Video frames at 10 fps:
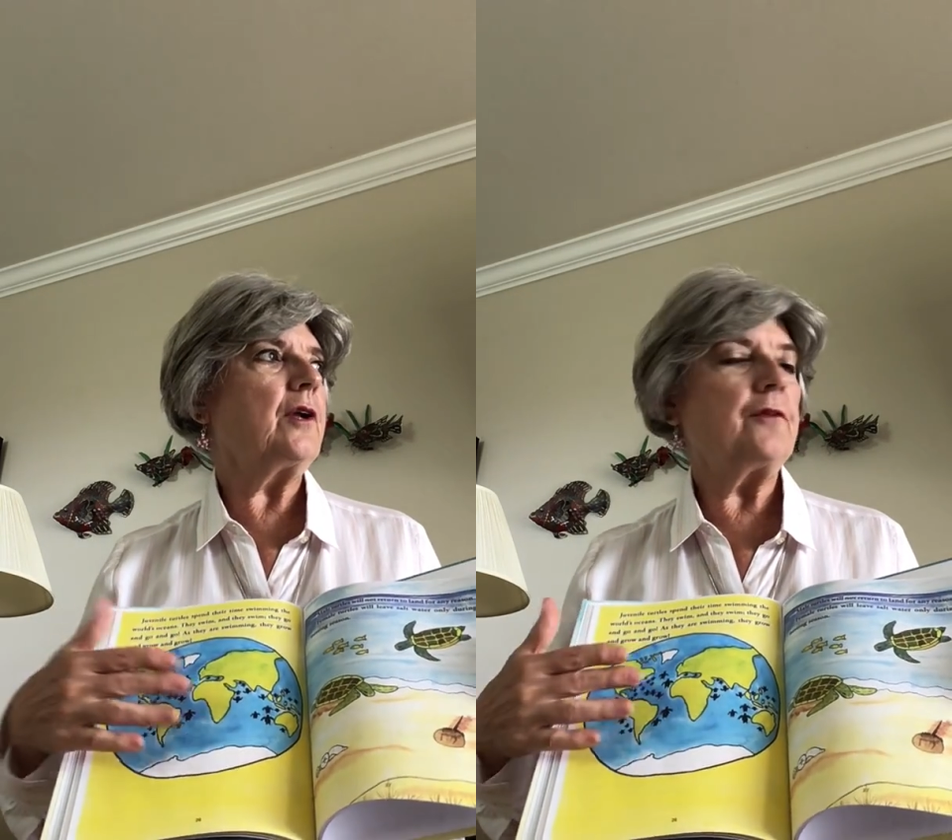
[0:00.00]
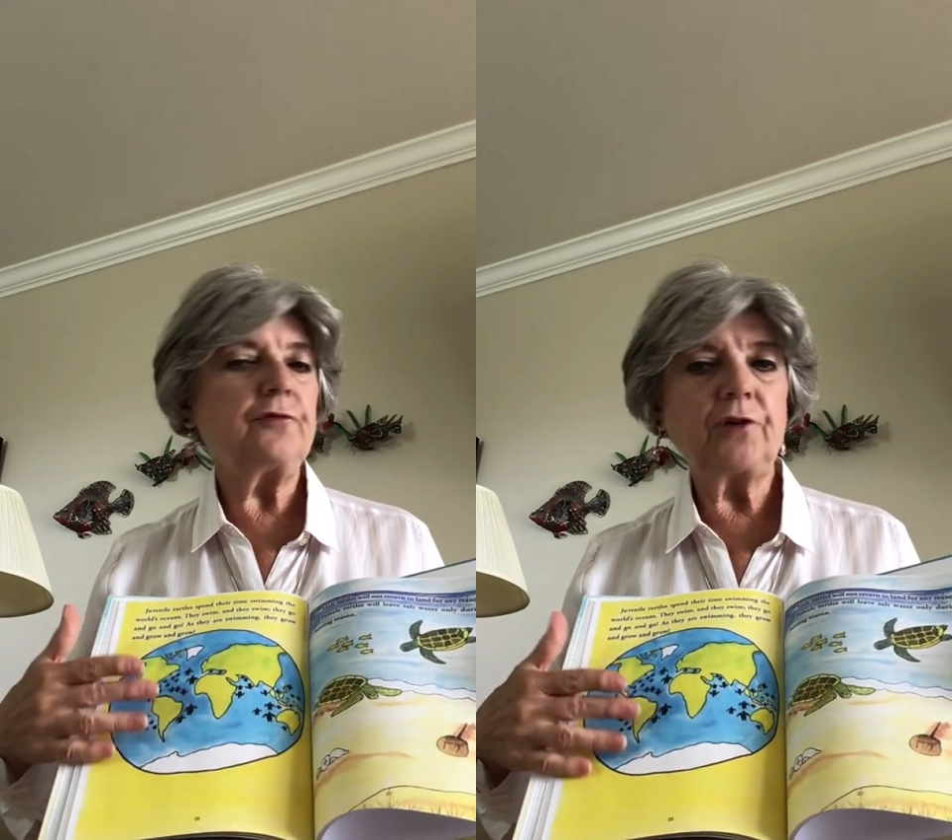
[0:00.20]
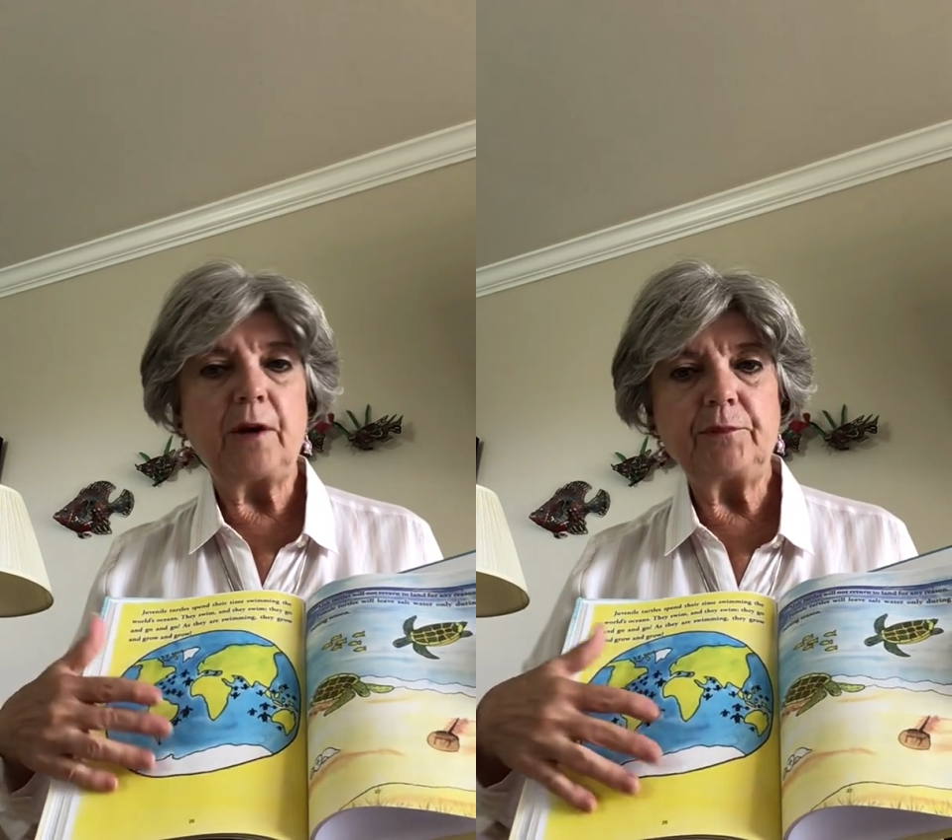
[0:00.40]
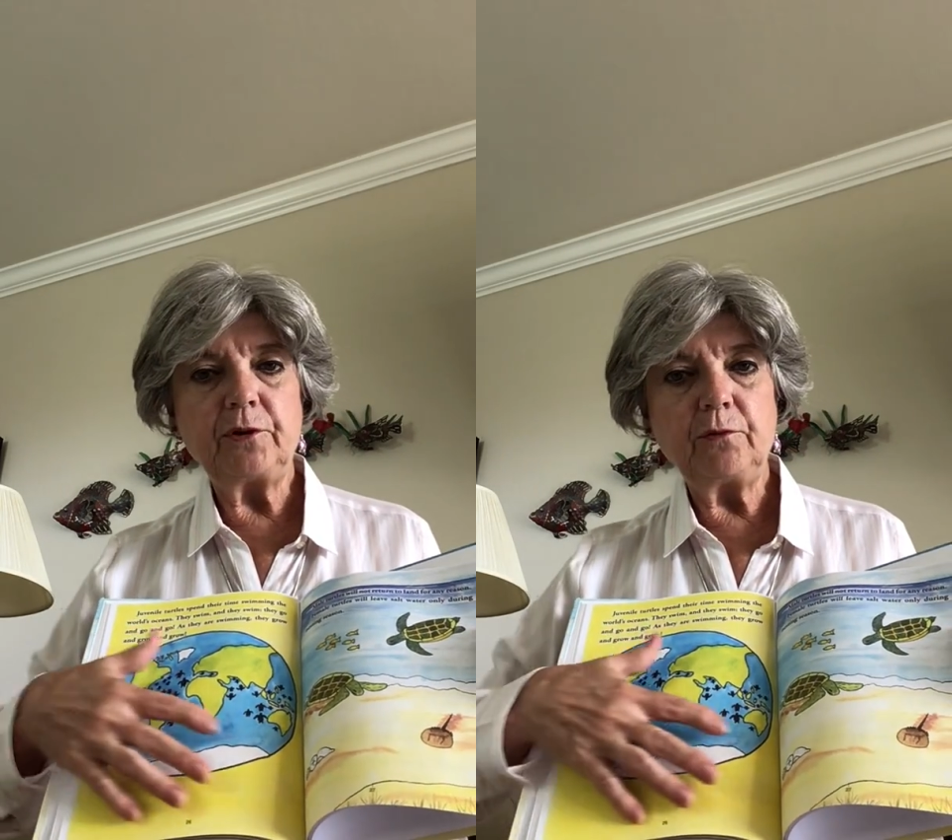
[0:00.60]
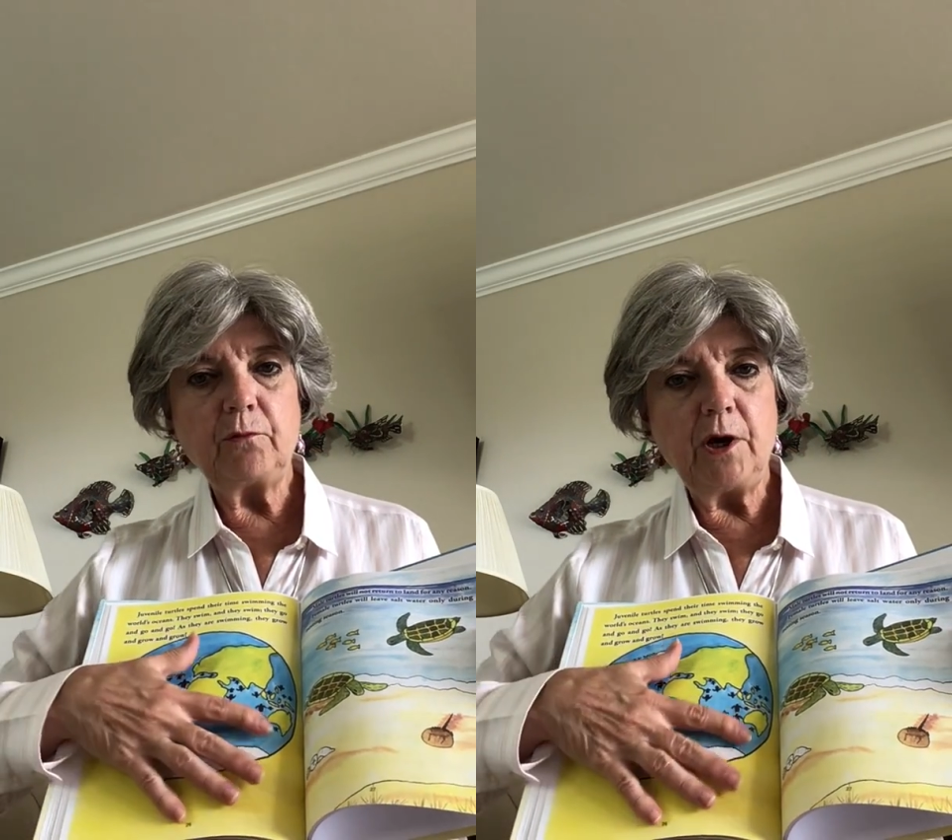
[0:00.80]
love
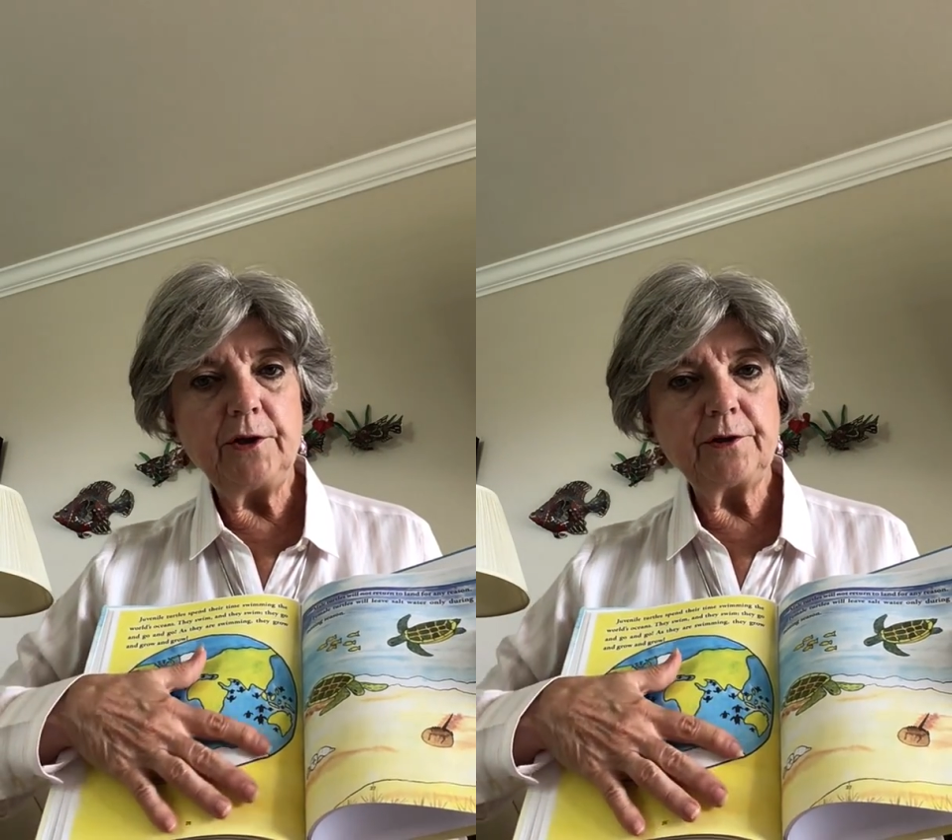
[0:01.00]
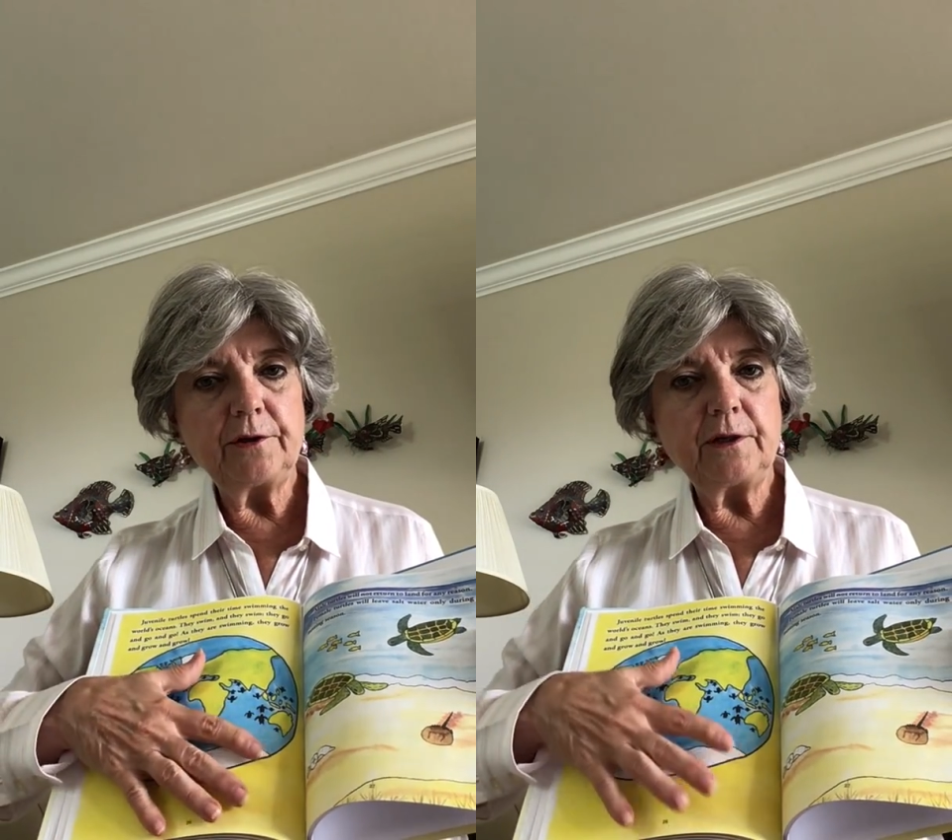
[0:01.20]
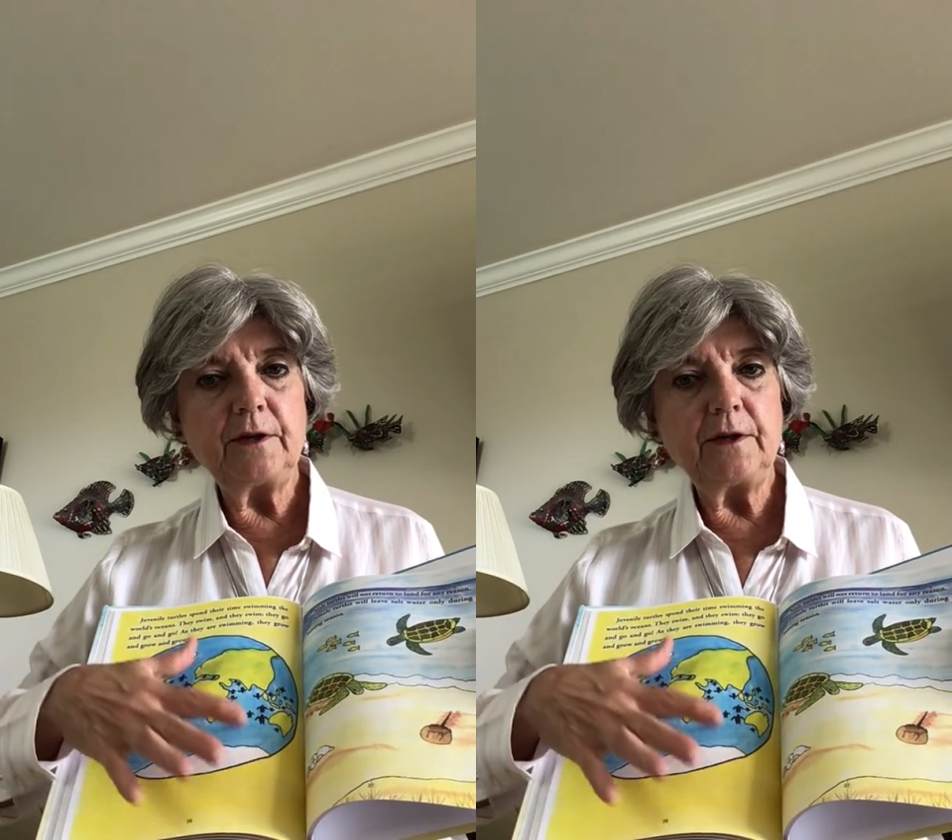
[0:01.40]
tropical water,